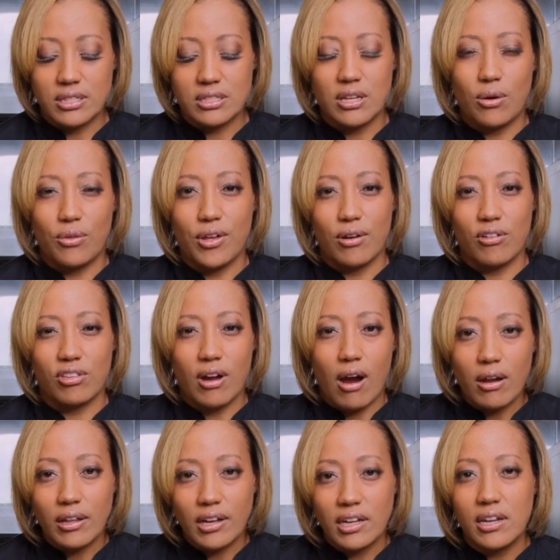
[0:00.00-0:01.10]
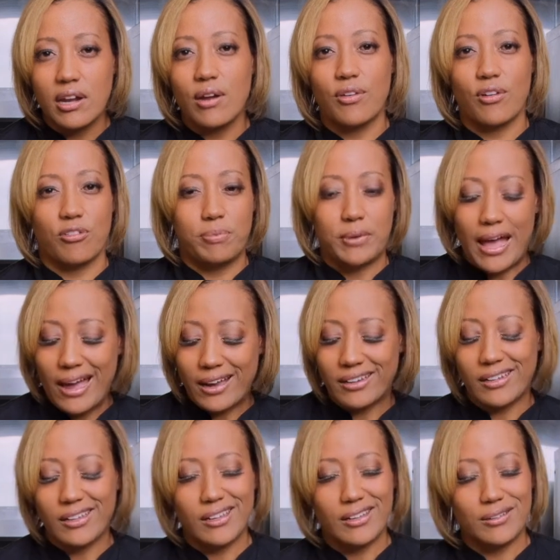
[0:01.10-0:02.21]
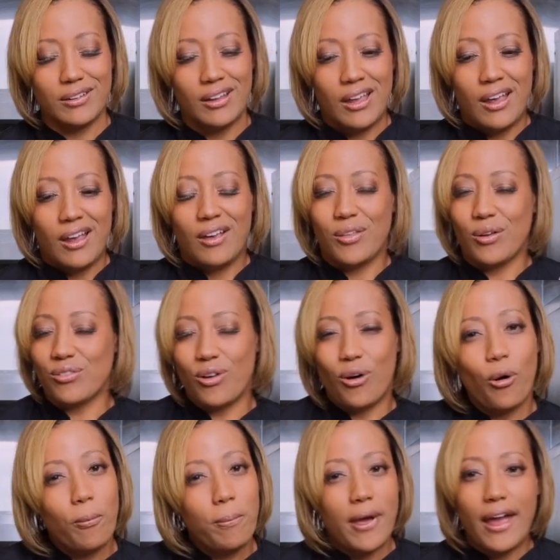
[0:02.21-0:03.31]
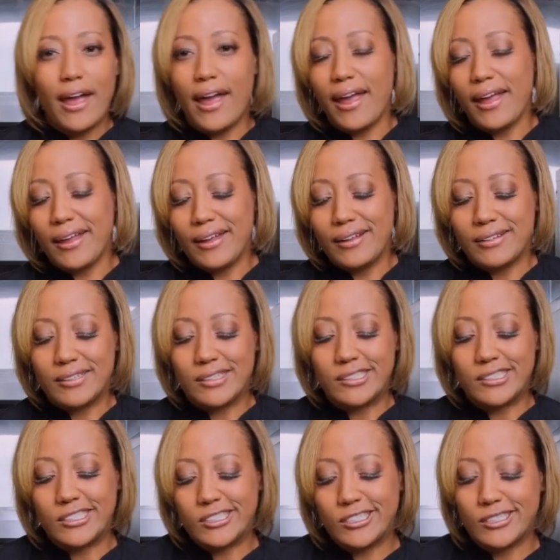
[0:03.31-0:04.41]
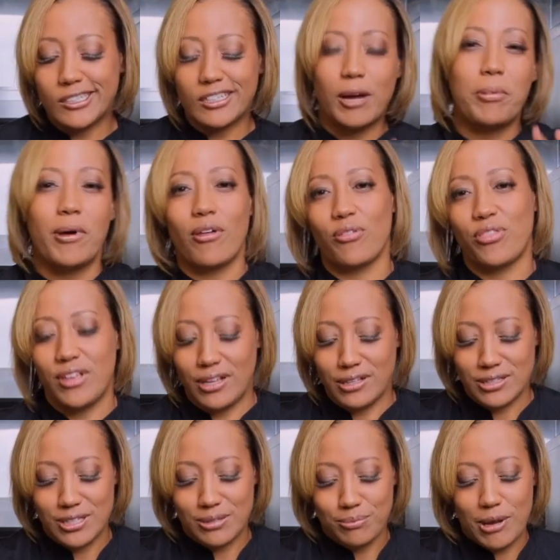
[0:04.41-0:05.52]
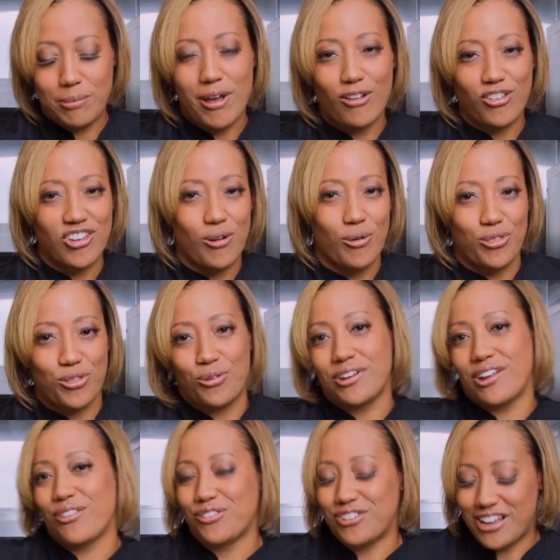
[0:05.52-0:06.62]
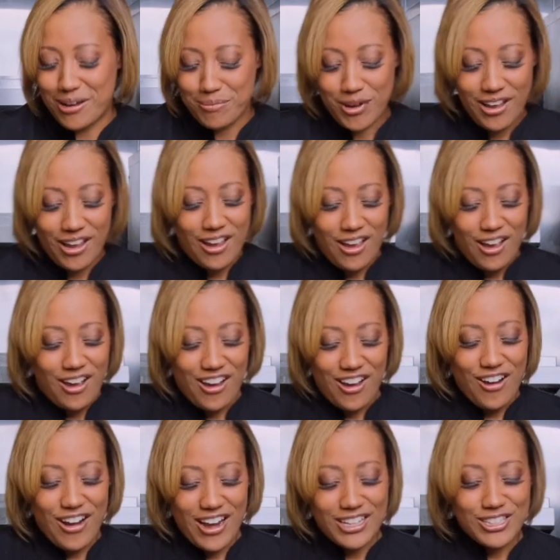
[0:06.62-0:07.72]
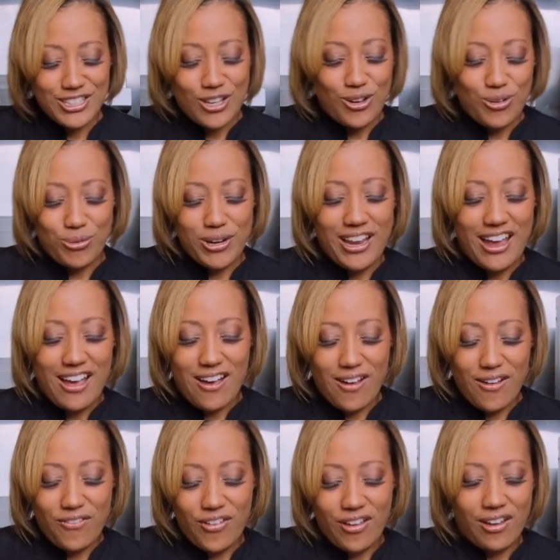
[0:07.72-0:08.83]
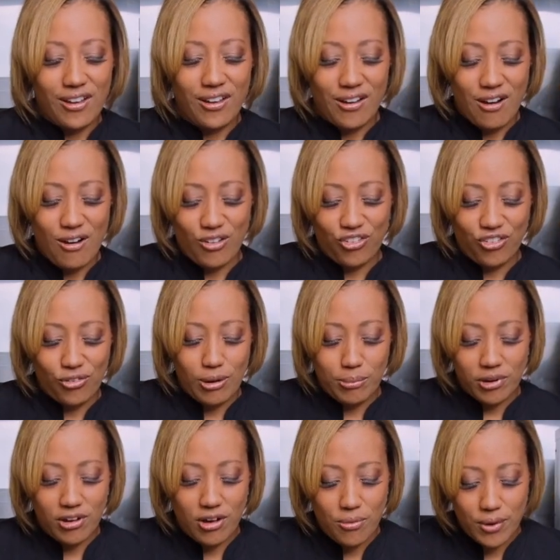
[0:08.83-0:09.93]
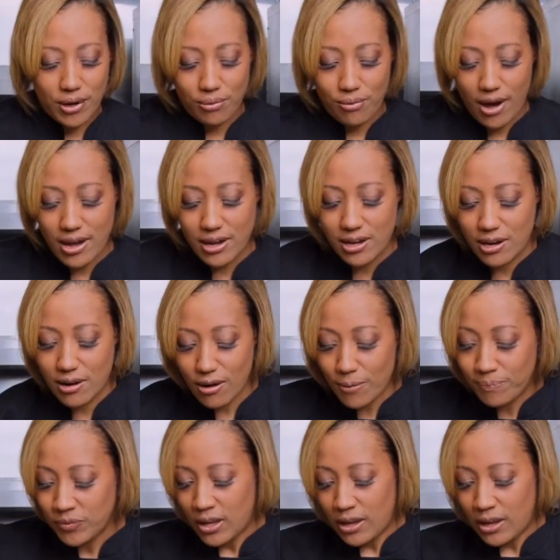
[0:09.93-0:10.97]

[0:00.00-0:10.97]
So there's garlic in here, there's blackening, there's Old Bay, a couple other things. Maybe I'll share with you another time. All right, so we have our shrimp going right here.